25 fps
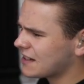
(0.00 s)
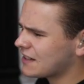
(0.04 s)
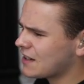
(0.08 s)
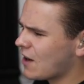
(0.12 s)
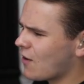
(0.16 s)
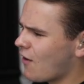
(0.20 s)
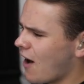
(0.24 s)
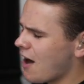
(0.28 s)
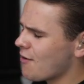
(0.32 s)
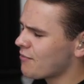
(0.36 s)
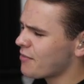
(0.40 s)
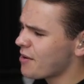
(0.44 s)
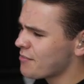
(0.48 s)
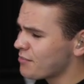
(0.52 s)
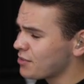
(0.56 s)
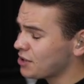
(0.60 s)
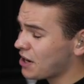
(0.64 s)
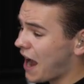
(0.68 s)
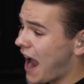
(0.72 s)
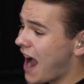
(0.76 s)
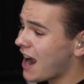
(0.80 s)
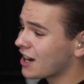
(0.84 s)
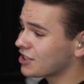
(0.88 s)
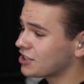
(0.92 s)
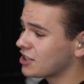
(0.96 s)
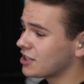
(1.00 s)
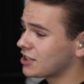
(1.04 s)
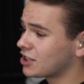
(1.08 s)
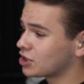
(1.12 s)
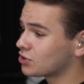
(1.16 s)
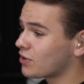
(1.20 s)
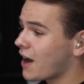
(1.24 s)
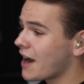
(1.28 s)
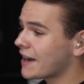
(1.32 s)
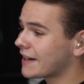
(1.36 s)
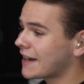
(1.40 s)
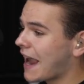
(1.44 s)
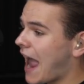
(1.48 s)
ago, I remember actually
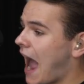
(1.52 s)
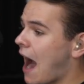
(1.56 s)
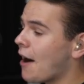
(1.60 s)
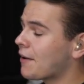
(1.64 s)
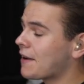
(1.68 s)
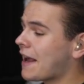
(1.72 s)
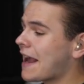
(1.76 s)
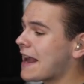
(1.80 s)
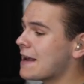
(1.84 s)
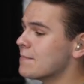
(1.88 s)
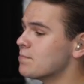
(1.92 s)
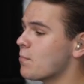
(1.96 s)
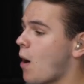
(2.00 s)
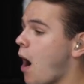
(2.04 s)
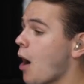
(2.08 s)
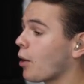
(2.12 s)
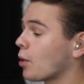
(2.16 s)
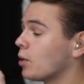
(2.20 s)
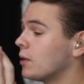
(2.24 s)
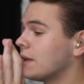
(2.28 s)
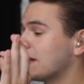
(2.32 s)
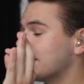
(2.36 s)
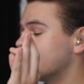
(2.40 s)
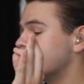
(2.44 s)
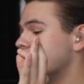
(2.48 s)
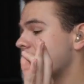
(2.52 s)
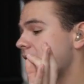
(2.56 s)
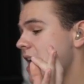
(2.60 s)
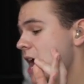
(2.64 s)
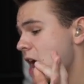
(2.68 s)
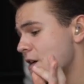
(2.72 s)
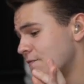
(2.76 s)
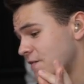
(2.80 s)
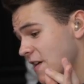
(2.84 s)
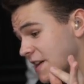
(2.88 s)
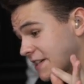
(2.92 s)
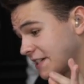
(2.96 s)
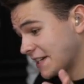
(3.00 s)
trying out a model in
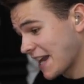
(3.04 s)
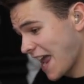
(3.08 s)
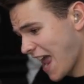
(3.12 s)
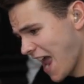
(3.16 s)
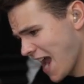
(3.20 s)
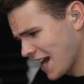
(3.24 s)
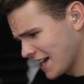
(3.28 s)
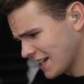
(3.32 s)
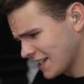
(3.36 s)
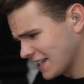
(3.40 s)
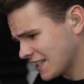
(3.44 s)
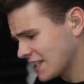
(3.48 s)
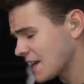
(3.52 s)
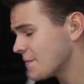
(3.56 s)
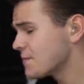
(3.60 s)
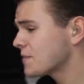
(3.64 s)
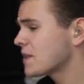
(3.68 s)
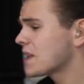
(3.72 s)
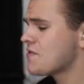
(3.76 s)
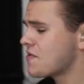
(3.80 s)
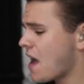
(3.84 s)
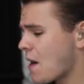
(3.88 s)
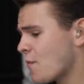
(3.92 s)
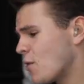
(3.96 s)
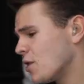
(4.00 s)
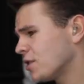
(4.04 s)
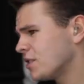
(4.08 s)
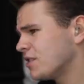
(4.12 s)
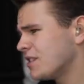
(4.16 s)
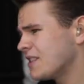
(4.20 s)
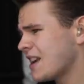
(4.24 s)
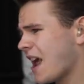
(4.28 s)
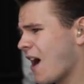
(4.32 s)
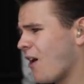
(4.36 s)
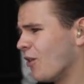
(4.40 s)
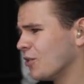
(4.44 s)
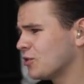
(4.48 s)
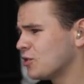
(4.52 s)
FSX. That
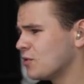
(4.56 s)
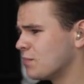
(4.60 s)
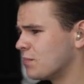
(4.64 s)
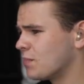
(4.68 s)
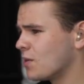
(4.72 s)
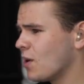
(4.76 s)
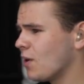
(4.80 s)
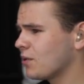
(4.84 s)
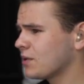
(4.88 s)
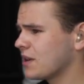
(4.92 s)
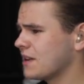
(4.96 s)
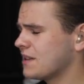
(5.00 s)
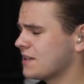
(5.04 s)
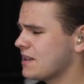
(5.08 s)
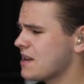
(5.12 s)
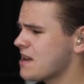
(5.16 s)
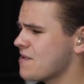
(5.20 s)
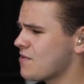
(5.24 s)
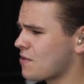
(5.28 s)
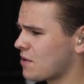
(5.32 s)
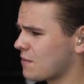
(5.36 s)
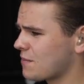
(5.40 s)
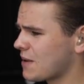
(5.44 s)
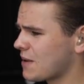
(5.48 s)
wasn't ultra brilliant either,